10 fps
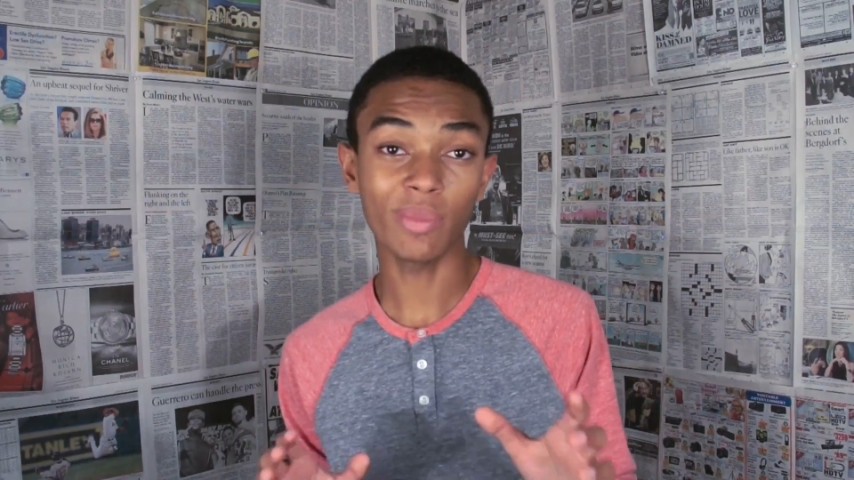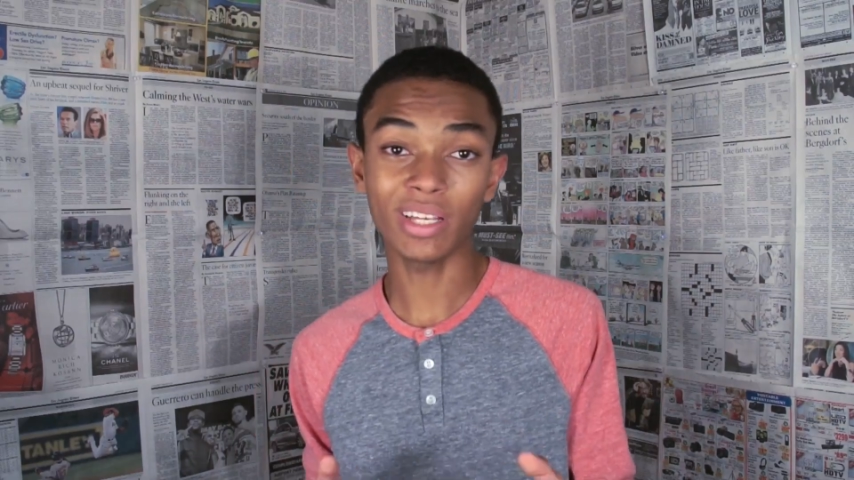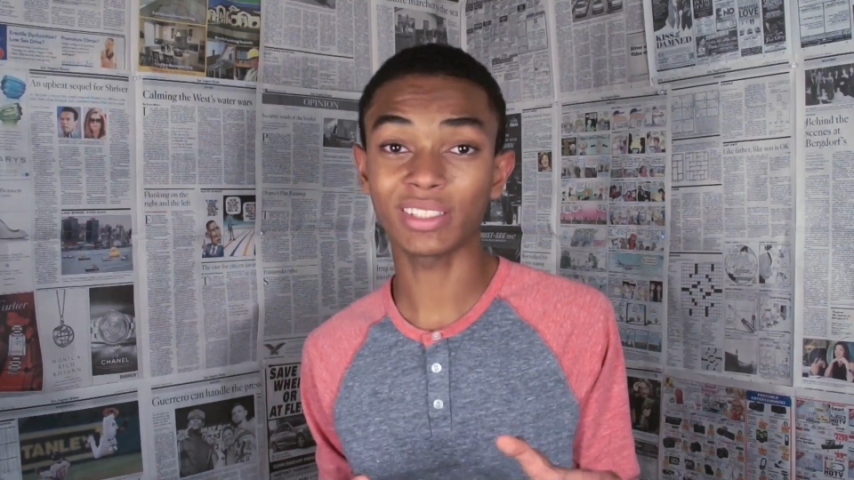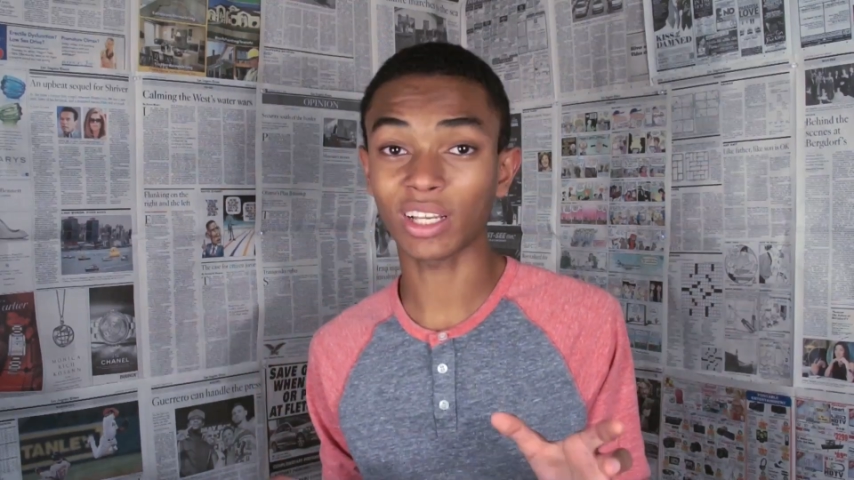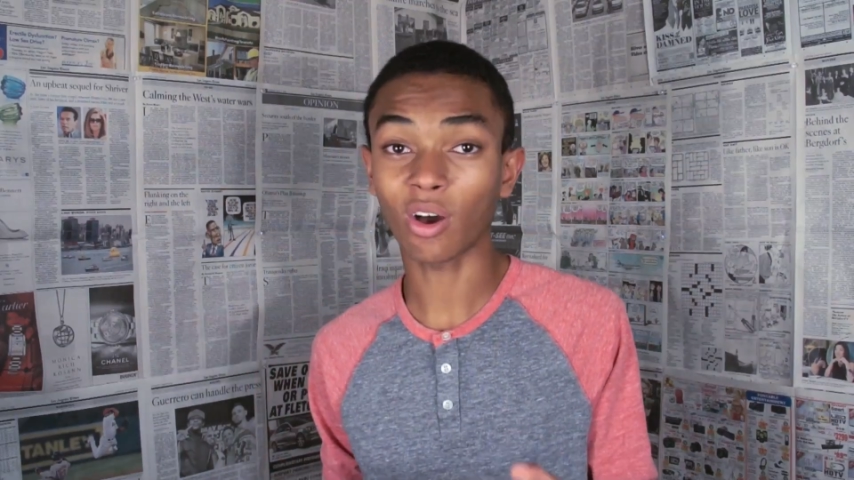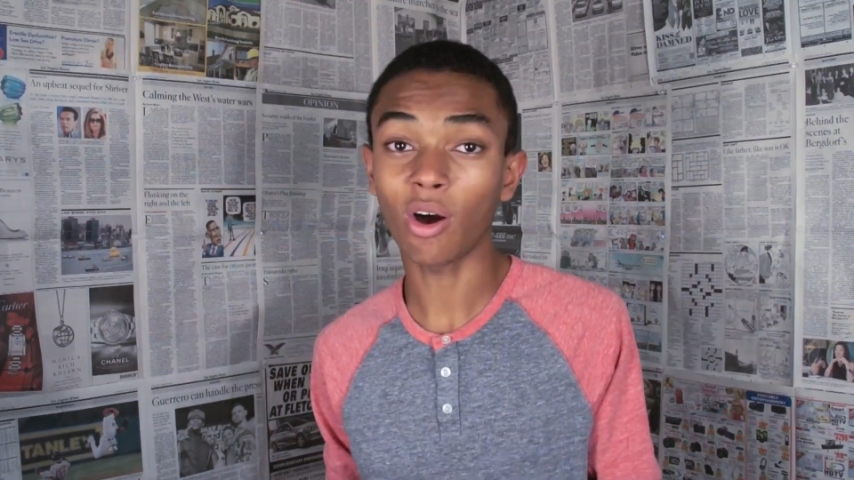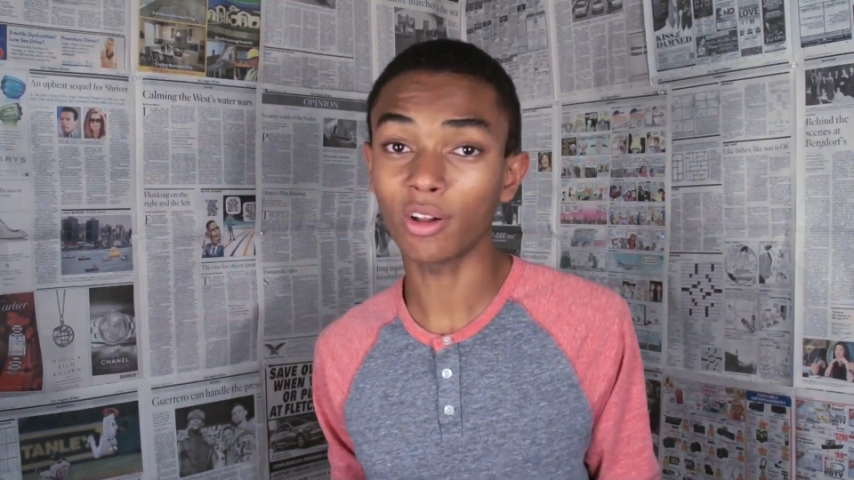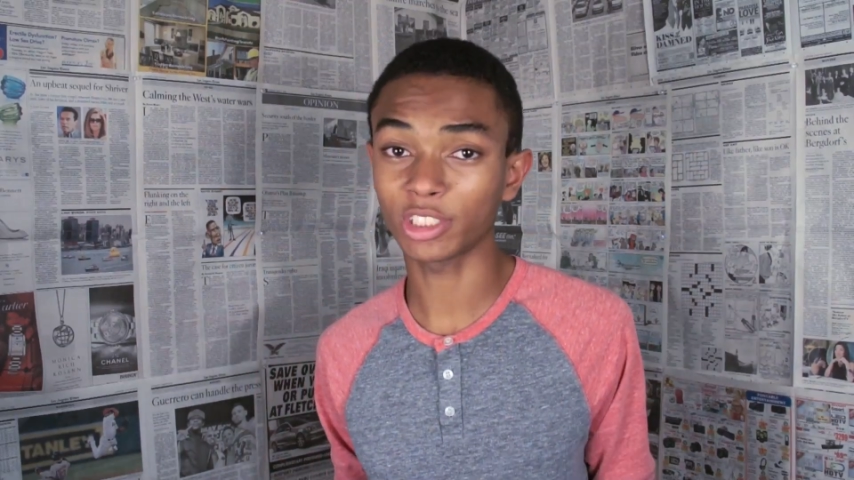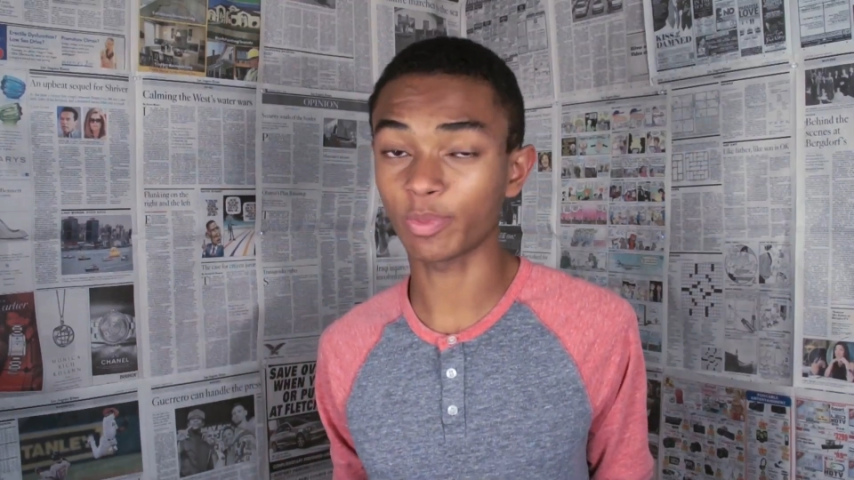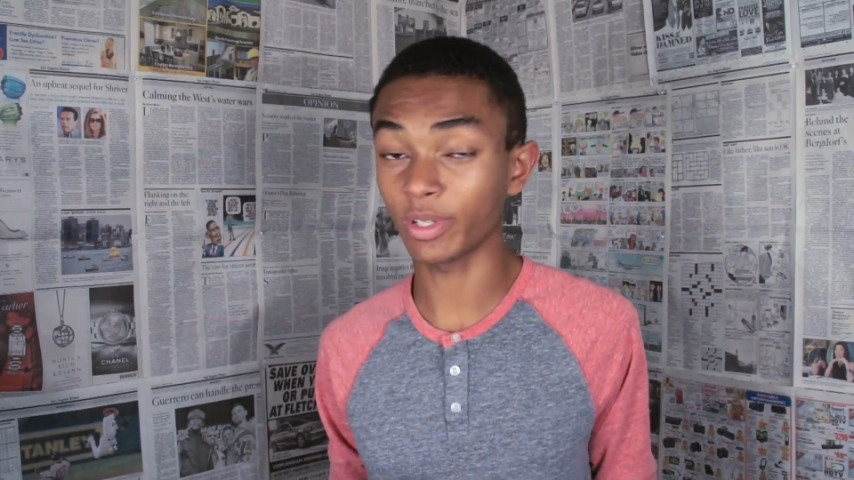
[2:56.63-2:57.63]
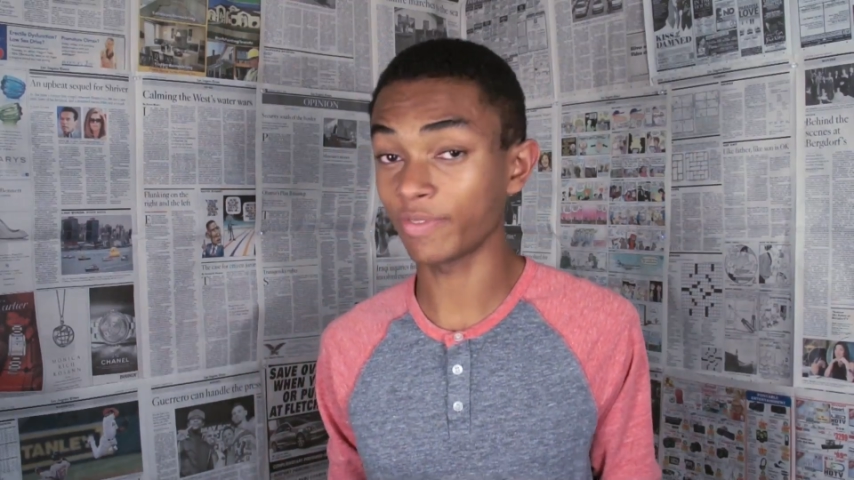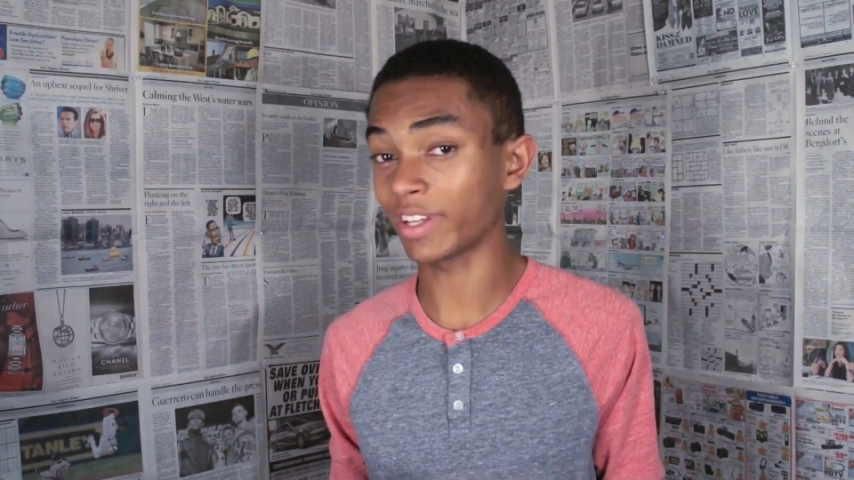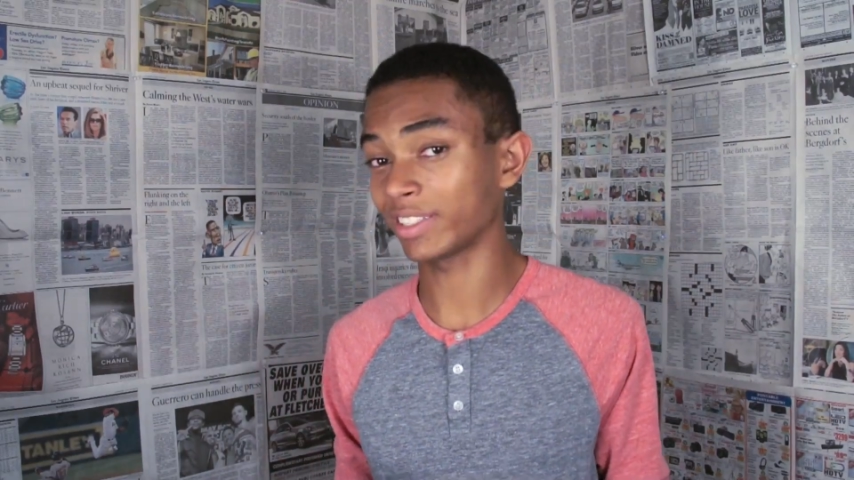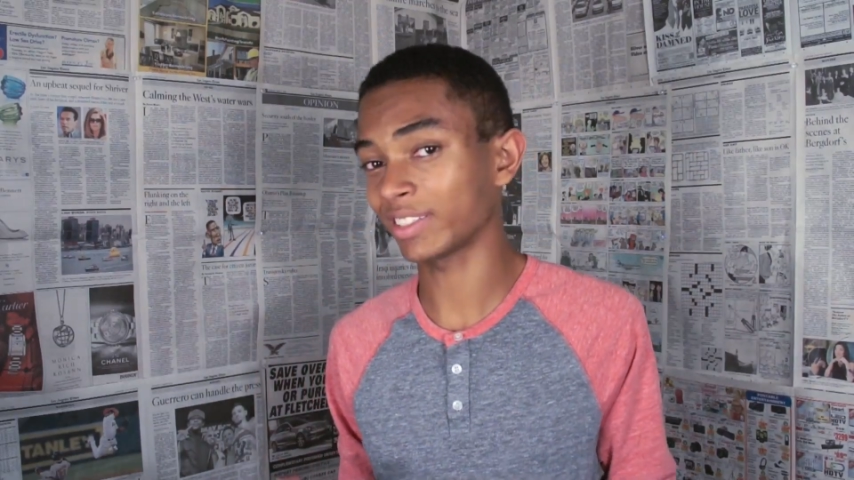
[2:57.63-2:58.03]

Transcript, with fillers: many psychologists believe that it